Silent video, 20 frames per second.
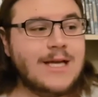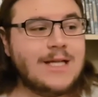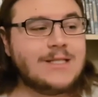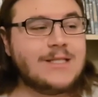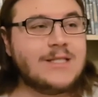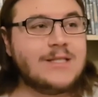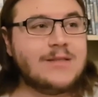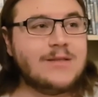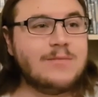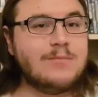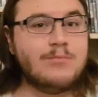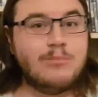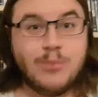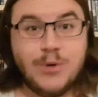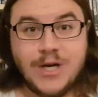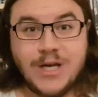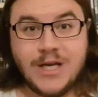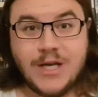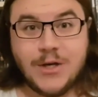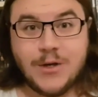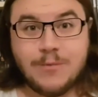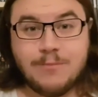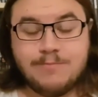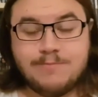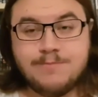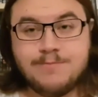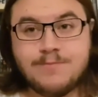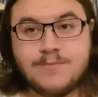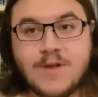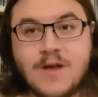It's pretty good.
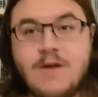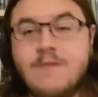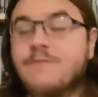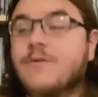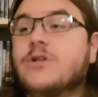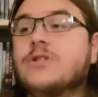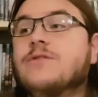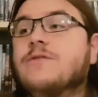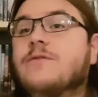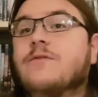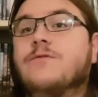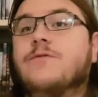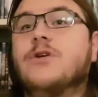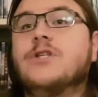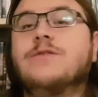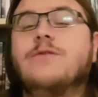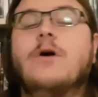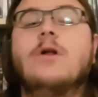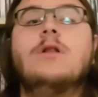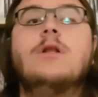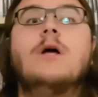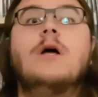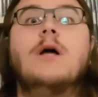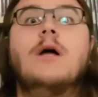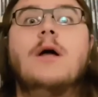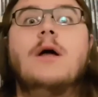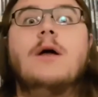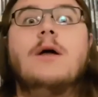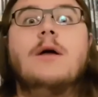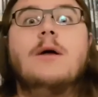First of first of all,
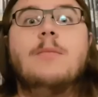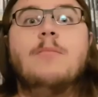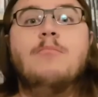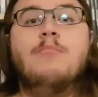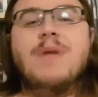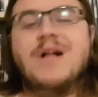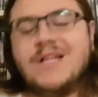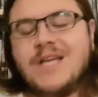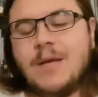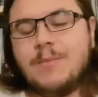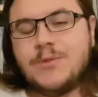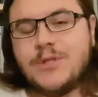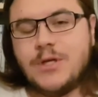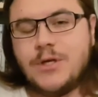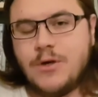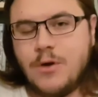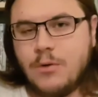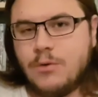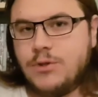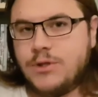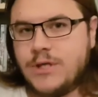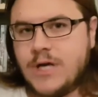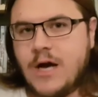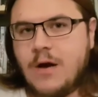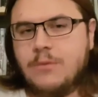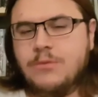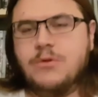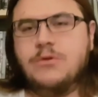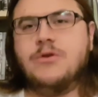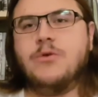Mel Gibson knows
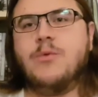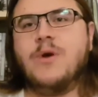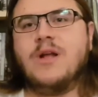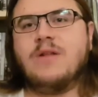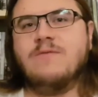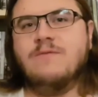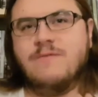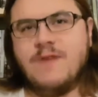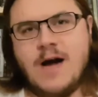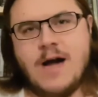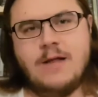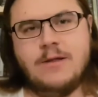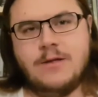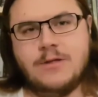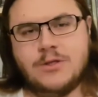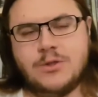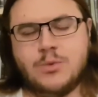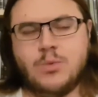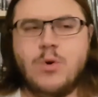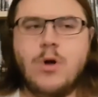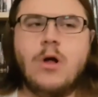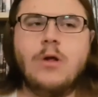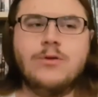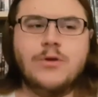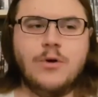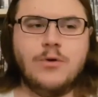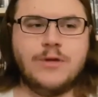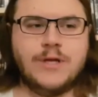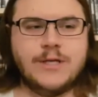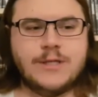how to direct violence. We
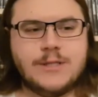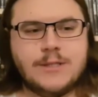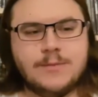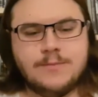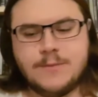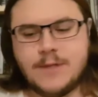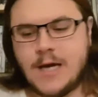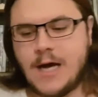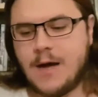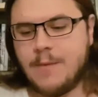all know this.